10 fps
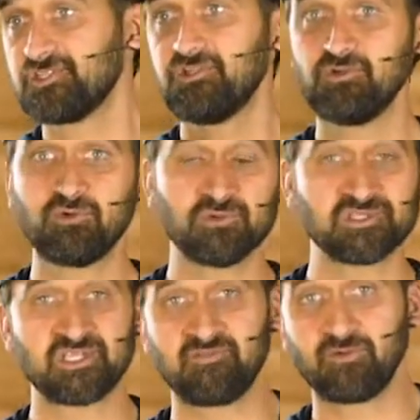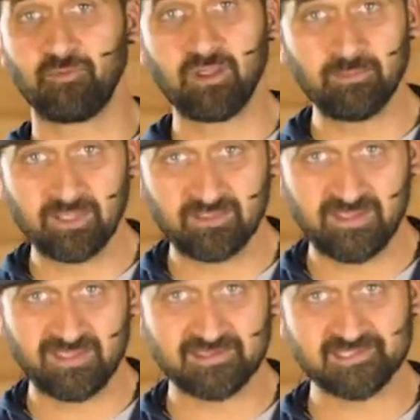to do cool stuff to run big
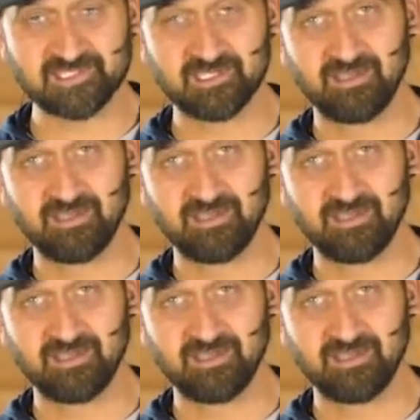things,